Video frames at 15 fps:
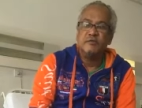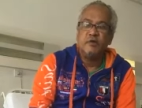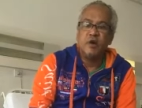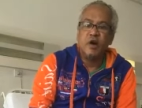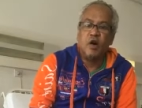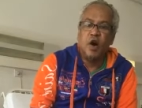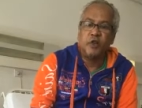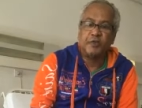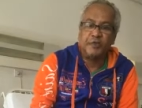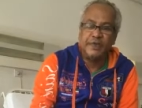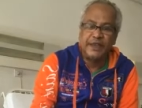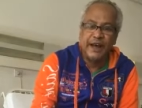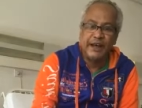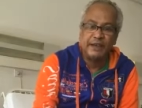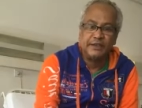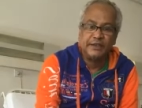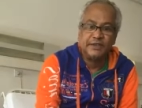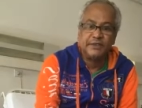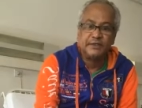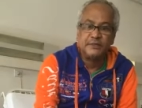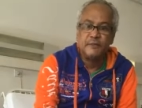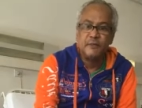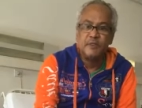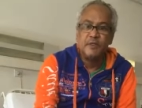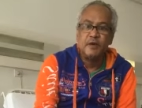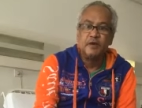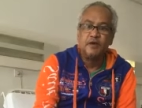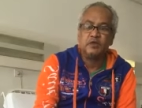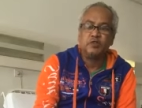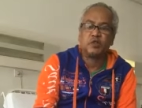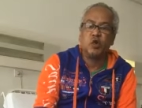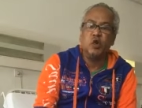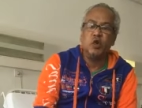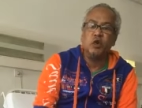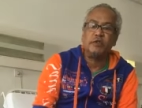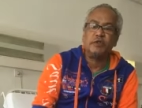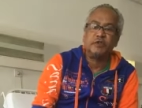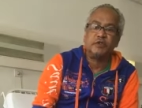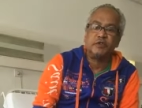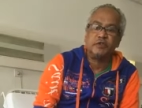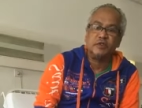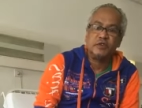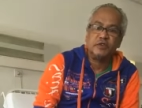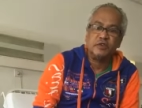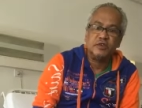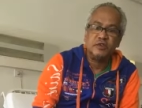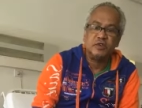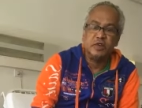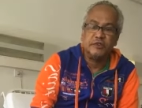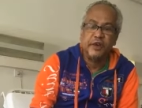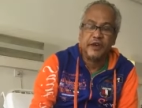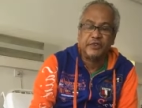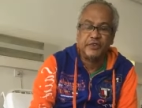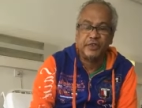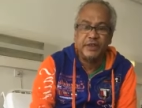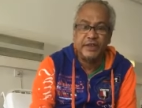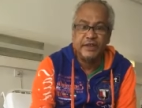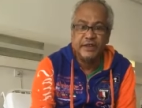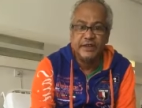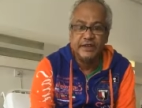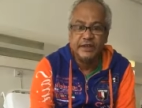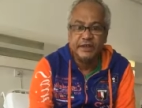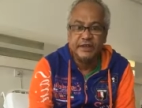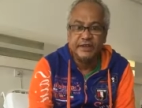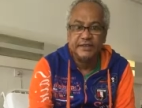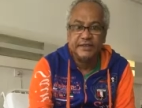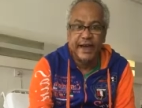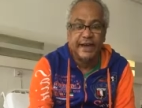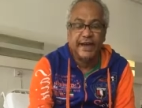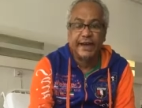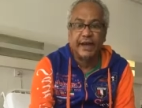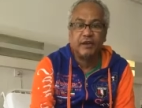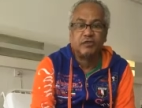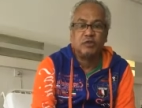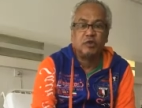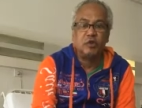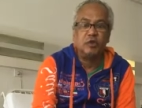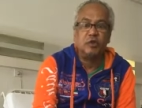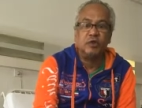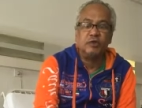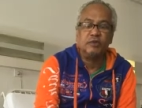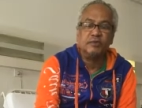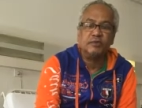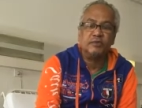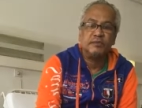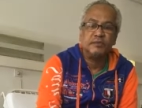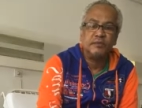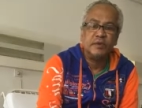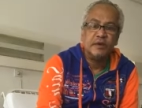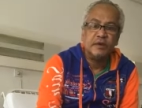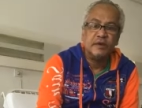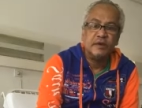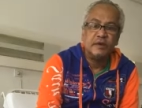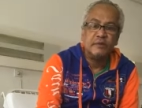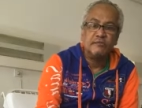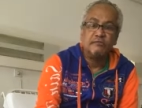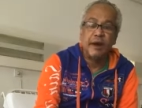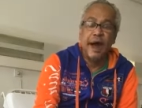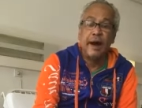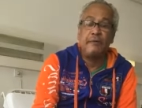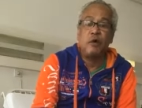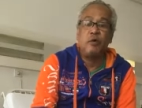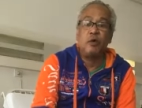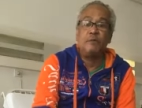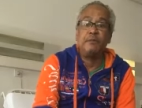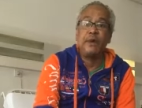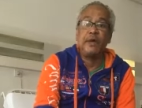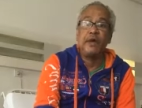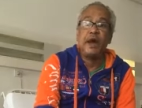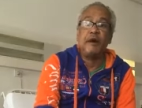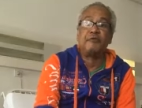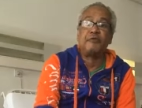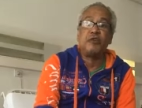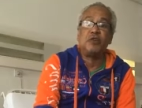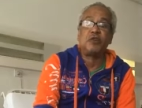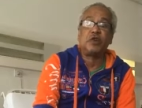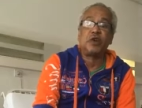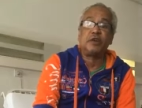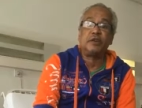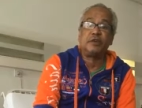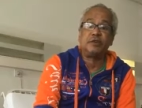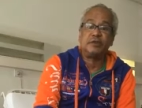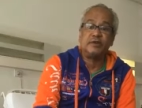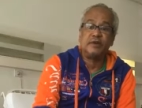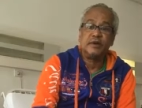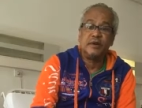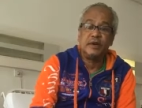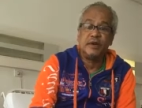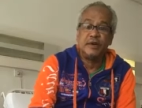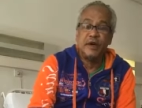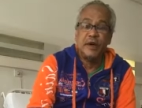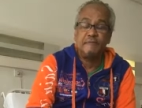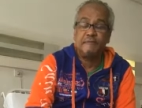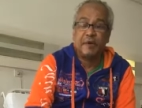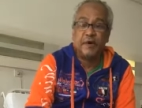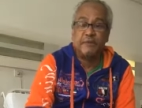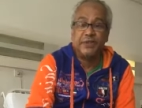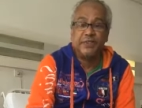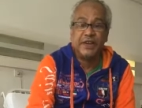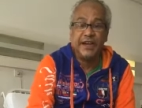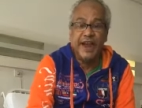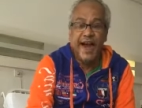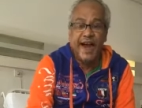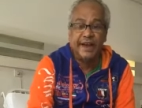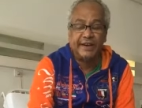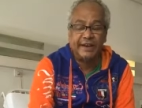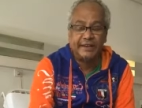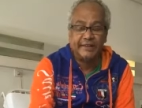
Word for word: hospitals, schools, university, technical school. Bravo will be a future and promising land.